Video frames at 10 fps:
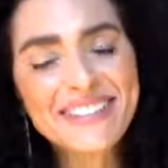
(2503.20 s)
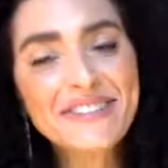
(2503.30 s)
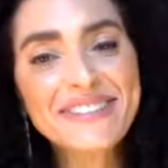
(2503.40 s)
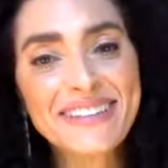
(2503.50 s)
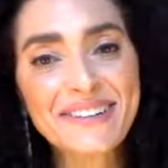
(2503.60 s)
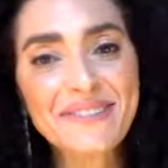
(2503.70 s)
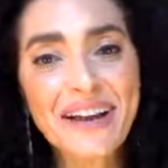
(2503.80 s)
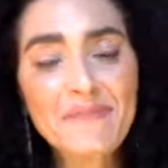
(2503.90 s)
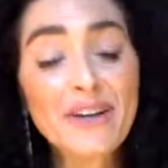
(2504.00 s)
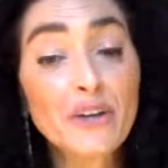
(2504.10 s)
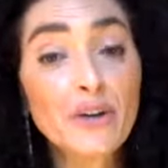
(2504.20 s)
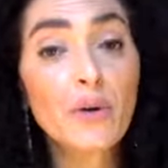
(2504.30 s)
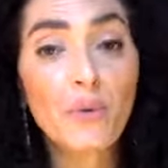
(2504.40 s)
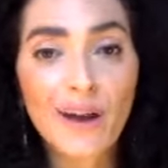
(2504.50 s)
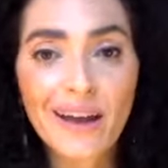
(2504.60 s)
interesting, right? But you know
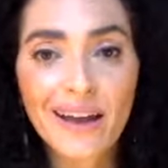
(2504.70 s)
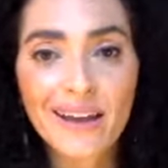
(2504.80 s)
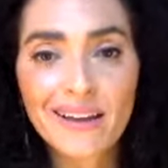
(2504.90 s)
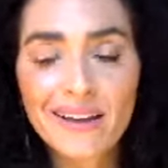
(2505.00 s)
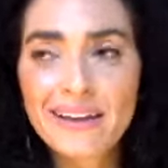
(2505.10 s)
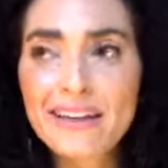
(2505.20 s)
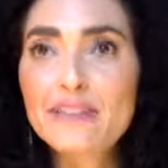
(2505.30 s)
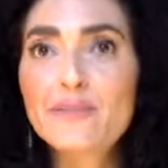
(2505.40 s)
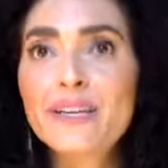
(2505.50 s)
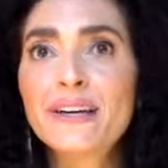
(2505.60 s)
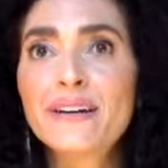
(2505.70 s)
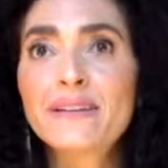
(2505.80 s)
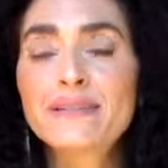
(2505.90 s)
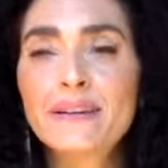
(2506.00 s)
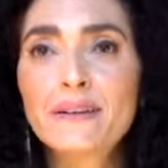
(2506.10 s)
why? Is
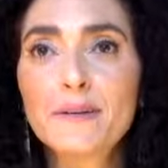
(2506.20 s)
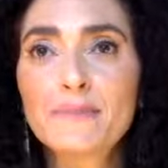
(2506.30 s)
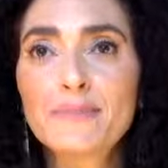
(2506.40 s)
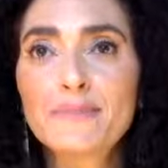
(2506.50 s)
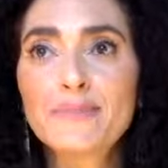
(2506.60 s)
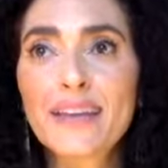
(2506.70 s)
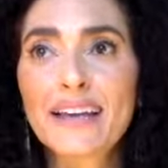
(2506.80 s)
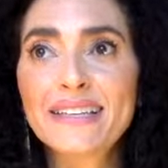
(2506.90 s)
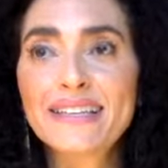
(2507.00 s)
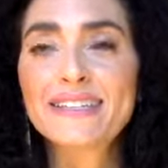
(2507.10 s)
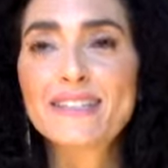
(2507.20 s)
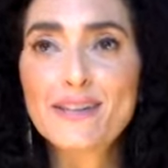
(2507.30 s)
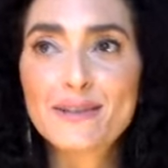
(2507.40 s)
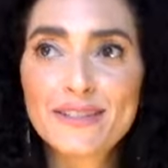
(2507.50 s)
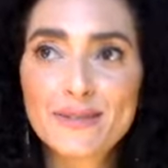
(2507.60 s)
because um, as I
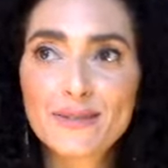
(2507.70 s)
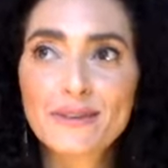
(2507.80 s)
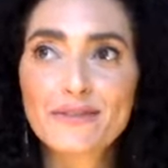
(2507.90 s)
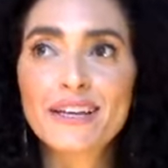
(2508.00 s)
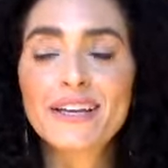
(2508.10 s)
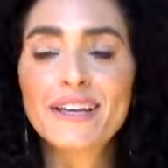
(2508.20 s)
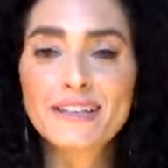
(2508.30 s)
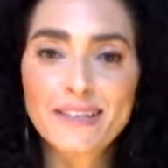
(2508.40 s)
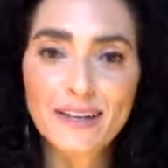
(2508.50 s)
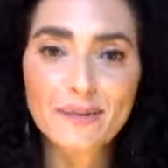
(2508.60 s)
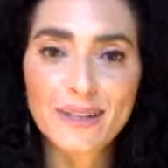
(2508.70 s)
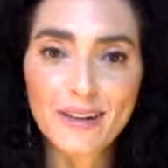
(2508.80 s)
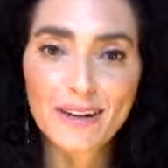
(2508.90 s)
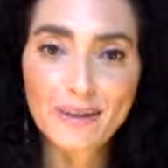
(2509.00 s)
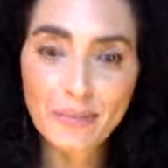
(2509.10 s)
continued to sort of study what they
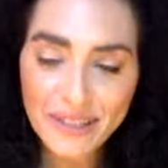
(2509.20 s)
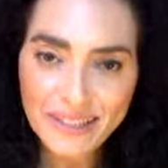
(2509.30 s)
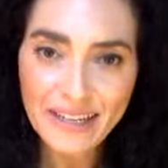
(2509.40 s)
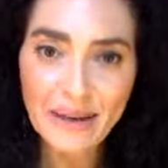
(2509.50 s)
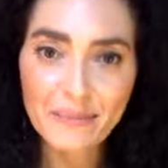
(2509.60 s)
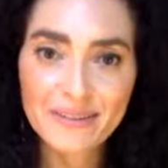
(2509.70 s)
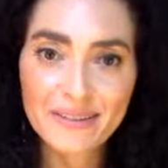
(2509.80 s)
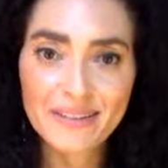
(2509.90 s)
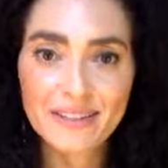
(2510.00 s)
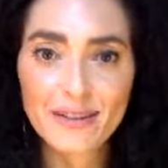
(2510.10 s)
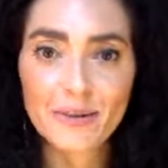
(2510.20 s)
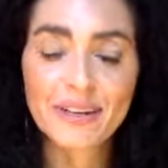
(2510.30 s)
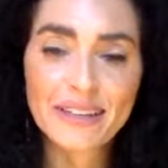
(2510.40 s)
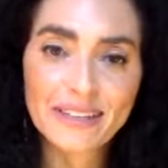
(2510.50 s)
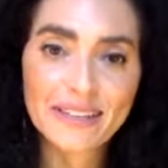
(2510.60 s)
call the precepts, no
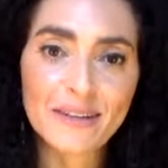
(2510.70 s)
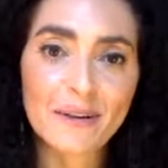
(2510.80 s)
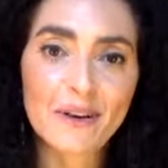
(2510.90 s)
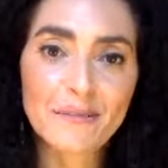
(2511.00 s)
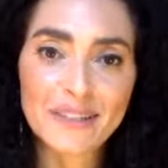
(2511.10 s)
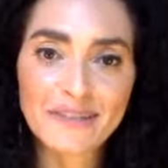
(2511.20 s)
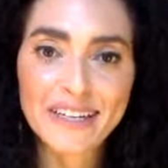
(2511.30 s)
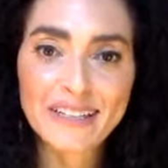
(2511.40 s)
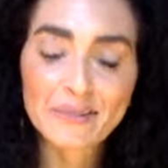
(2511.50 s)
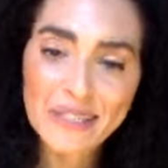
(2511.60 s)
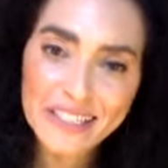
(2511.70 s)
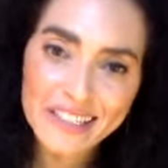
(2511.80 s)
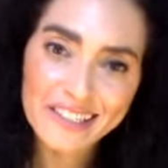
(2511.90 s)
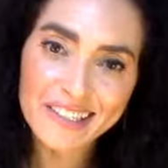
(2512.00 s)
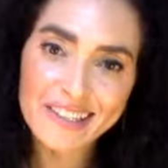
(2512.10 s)
killing, no harming, right
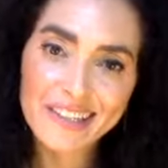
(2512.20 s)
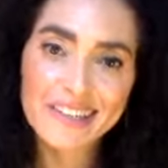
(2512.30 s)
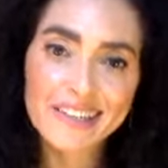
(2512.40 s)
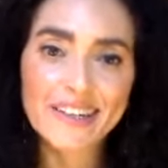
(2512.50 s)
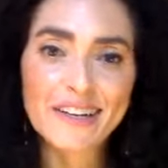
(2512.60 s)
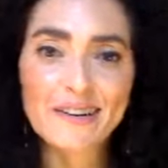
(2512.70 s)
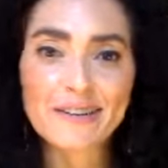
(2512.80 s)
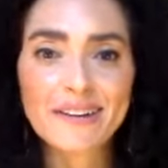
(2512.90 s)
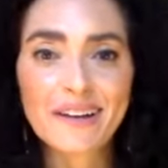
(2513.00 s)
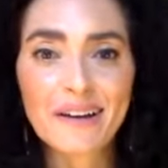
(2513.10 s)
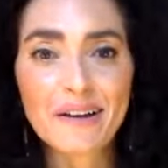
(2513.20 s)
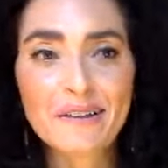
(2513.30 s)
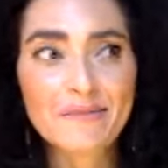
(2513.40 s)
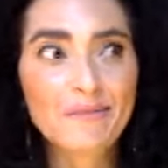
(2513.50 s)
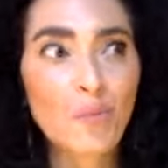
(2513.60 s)
speech, you know,
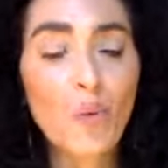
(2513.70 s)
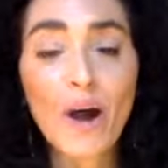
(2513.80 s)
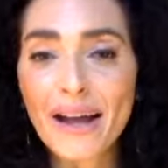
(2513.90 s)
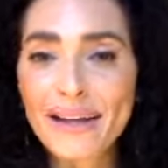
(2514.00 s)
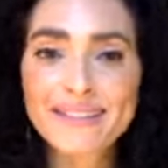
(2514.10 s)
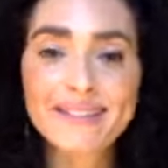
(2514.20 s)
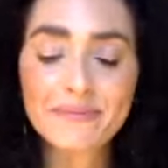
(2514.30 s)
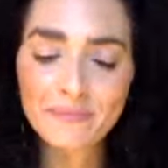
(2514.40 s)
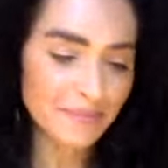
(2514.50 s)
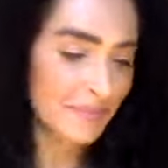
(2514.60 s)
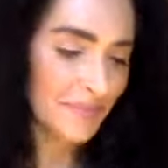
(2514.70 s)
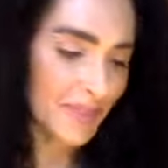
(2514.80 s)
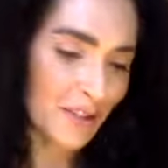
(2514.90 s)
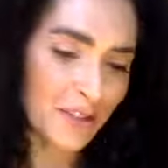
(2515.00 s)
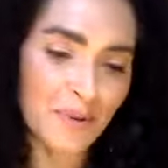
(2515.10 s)
uh, wise,
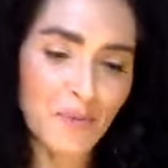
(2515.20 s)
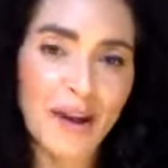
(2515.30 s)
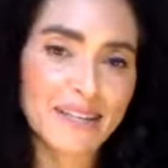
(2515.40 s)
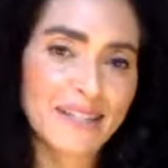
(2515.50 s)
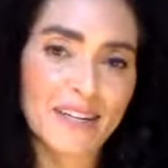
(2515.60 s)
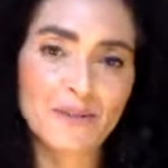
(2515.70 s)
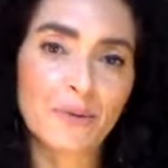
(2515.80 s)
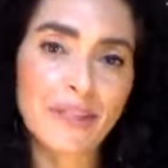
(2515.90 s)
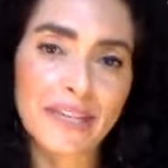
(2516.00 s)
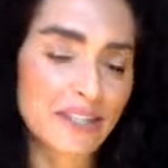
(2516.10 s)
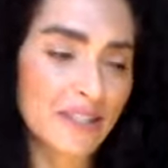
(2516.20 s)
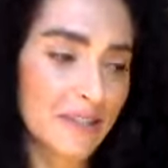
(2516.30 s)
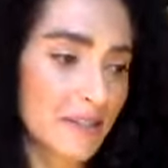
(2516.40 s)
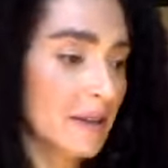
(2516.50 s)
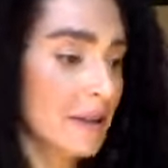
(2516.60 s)
excuse me, wise sexual relations,